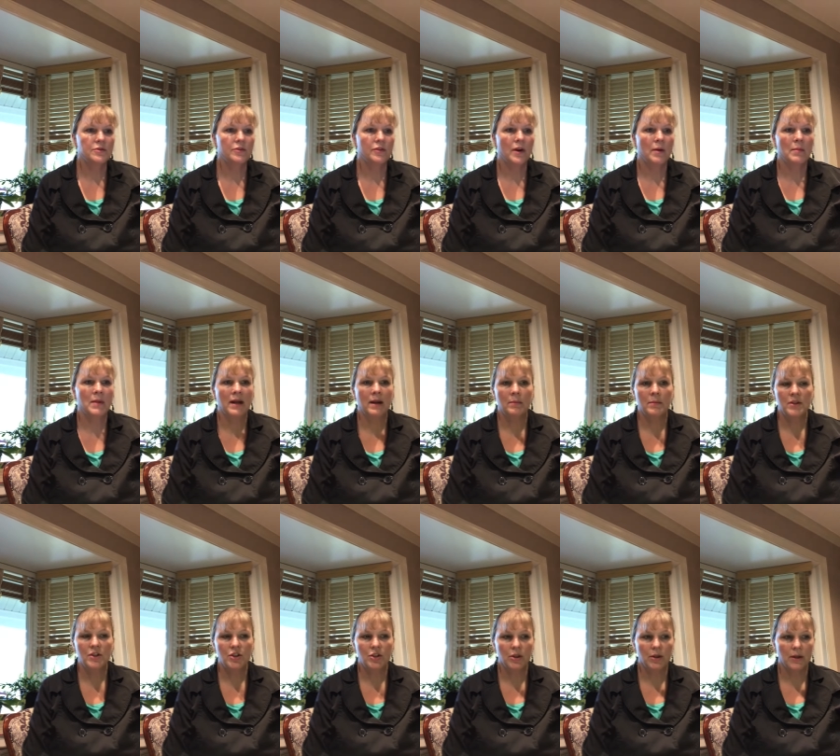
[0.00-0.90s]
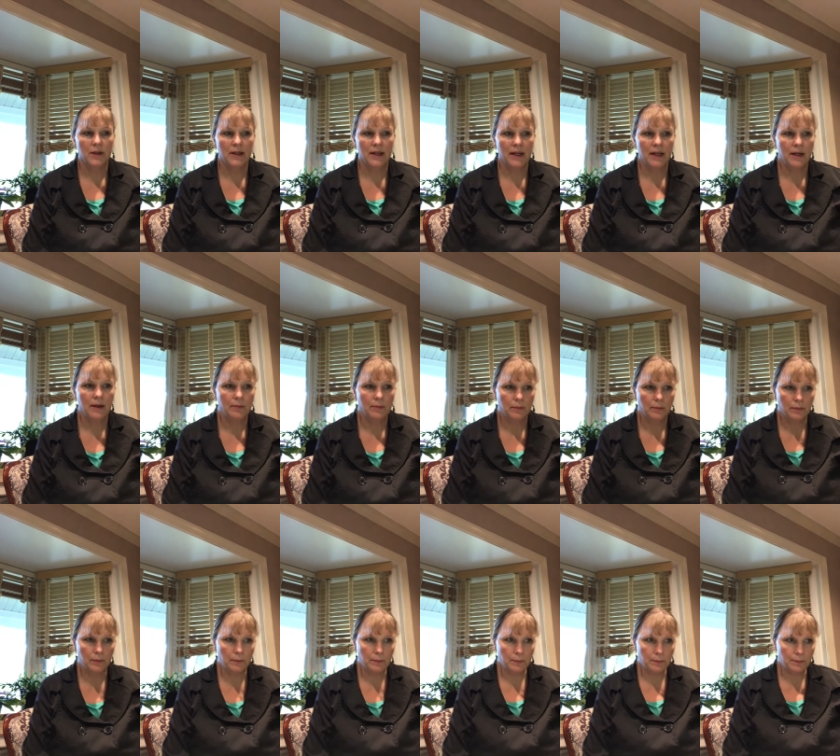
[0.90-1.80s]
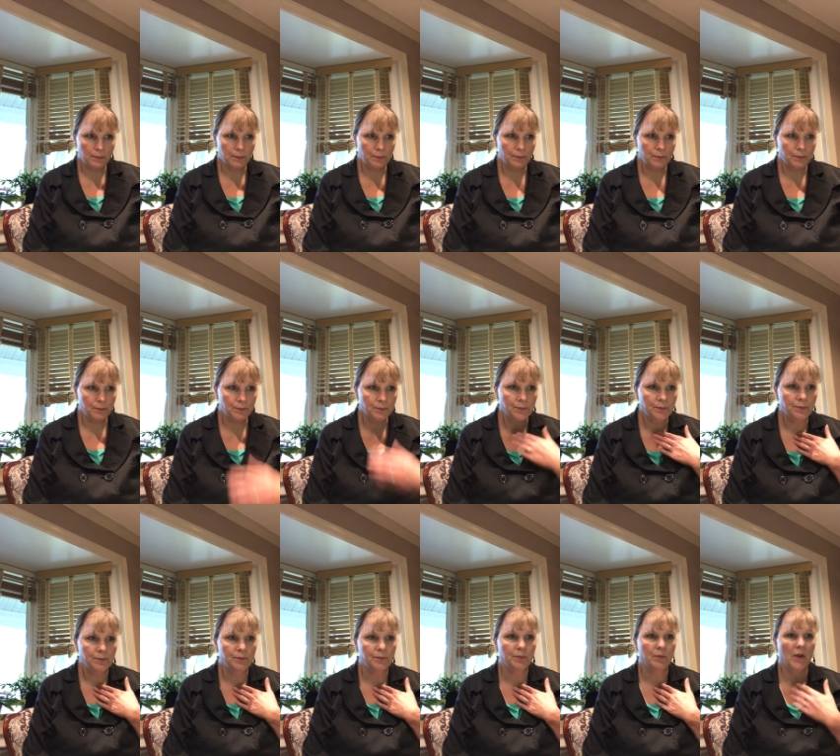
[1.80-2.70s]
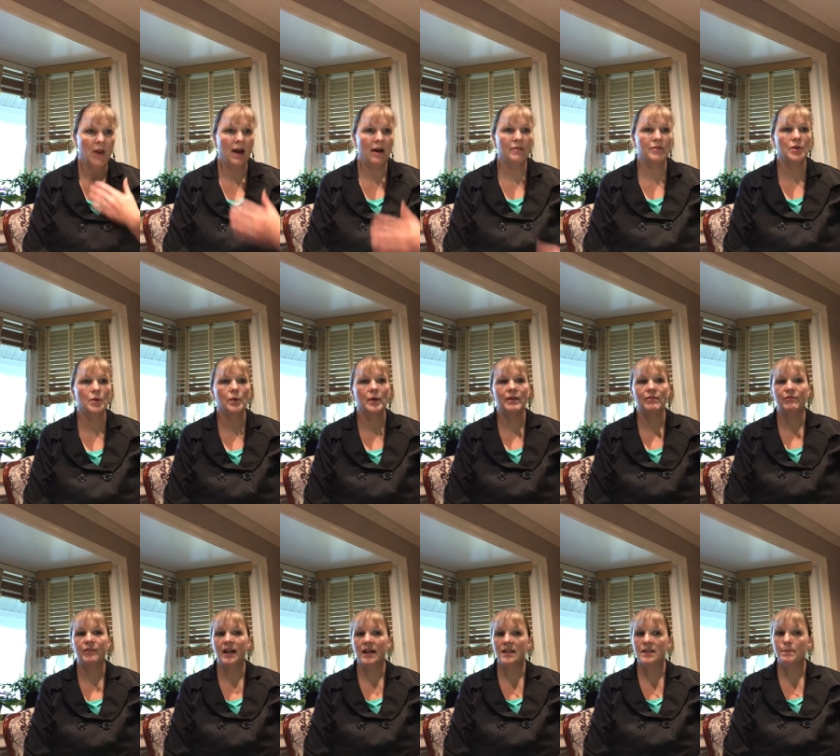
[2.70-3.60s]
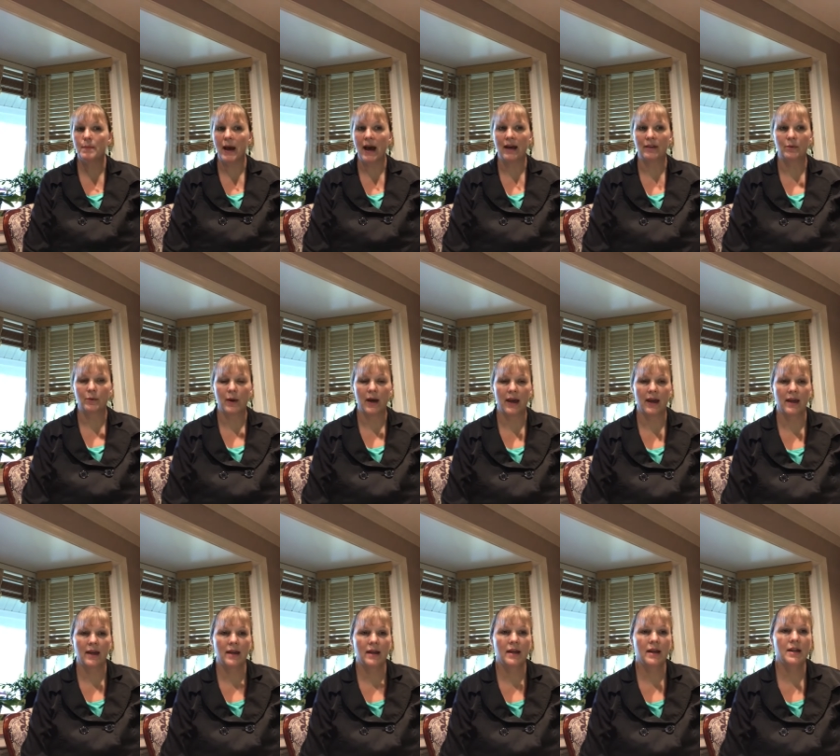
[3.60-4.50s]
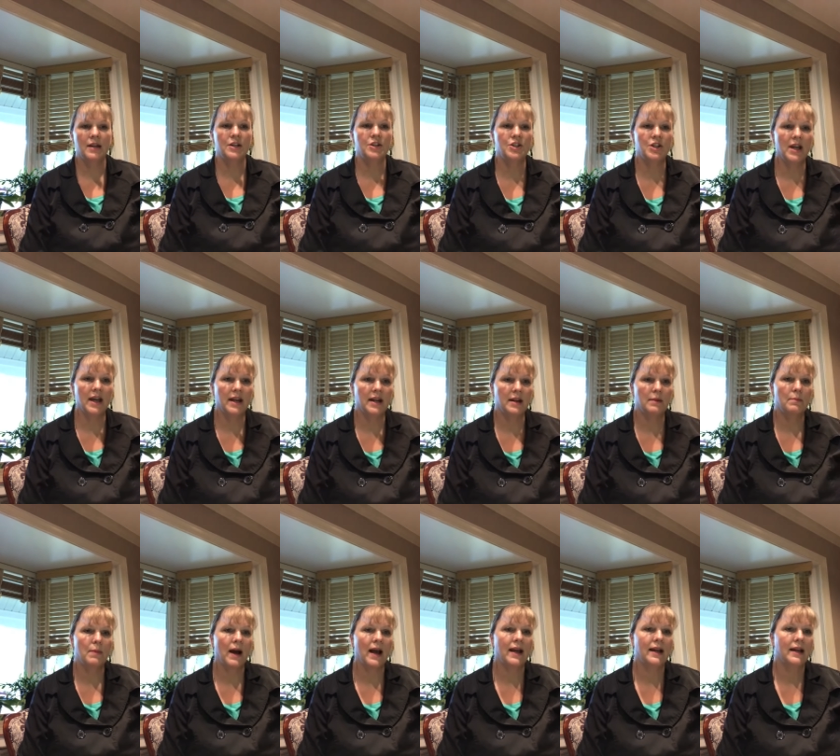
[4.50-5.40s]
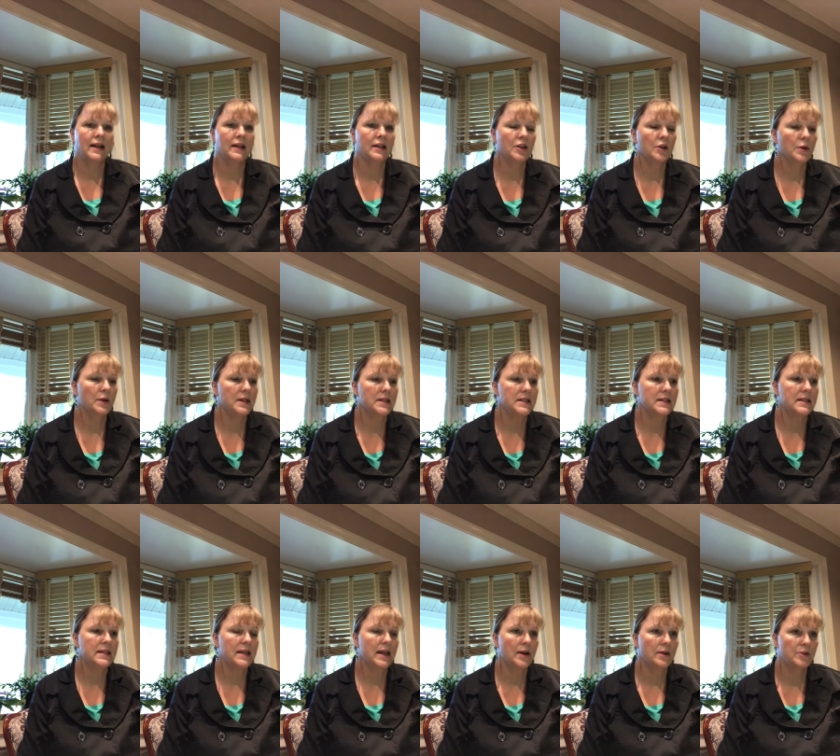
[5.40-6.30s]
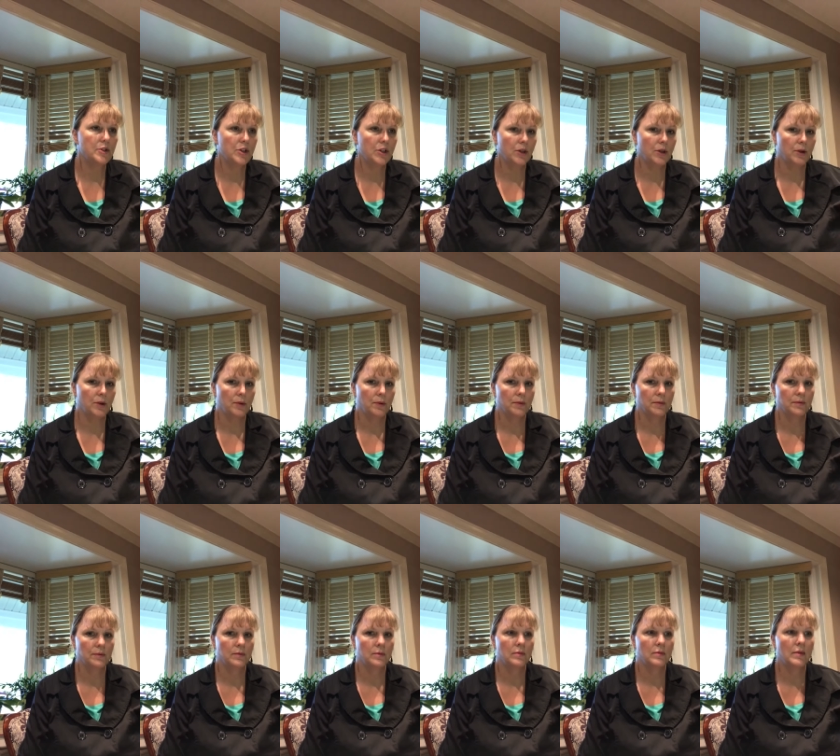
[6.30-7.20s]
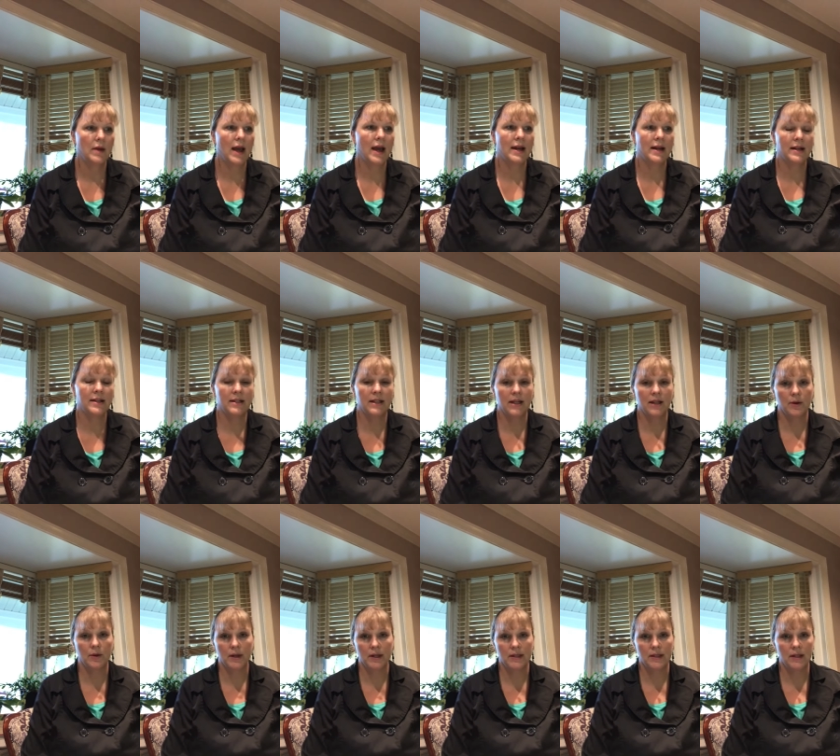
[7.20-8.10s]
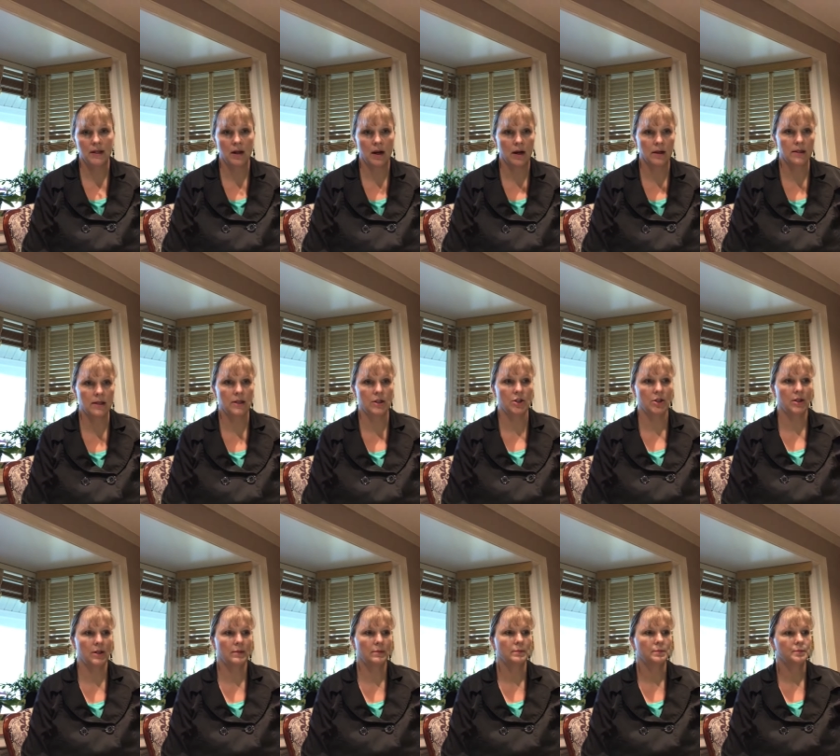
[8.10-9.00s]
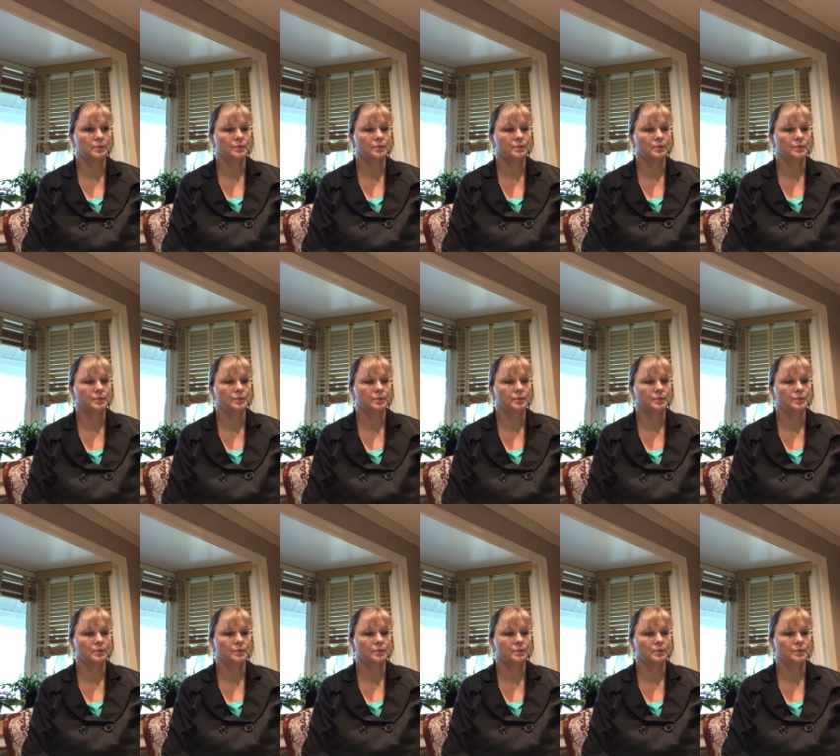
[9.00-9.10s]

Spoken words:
from an immaturity of the reflex pathway initiated by an increased CO2 and a decrease in oxygen.